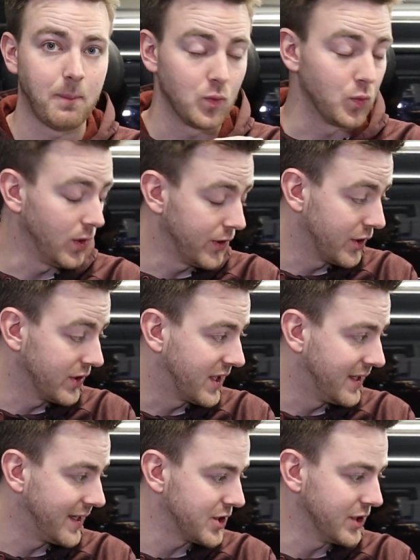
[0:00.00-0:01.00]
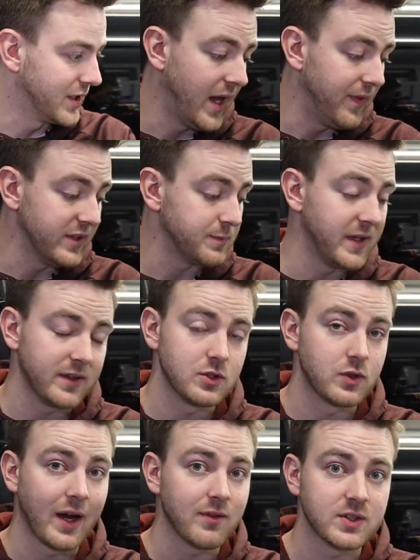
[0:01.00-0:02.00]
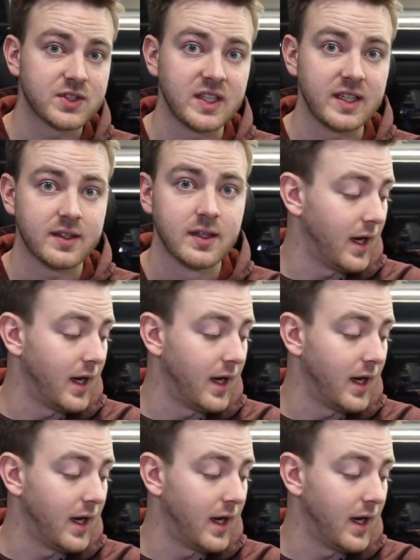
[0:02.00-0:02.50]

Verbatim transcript: really good condition, and this being the driver's seat,